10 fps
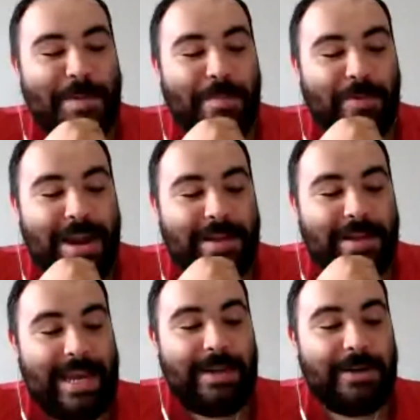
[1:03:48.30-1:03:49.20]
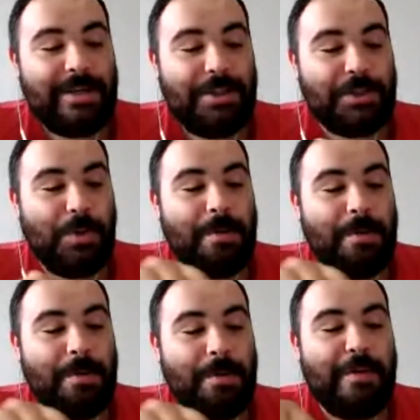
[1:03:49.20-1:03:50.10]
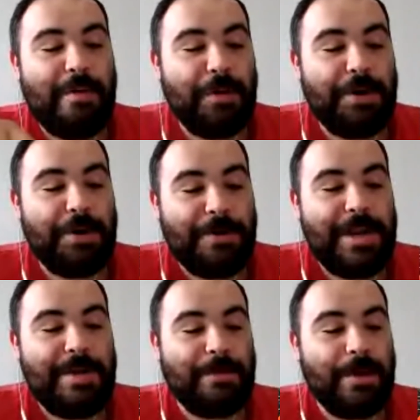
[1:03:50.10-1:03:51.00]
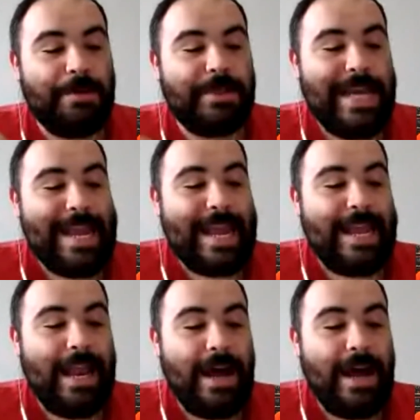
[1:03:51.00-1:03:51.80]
Taylor Taylor underscore Brown 43 wrote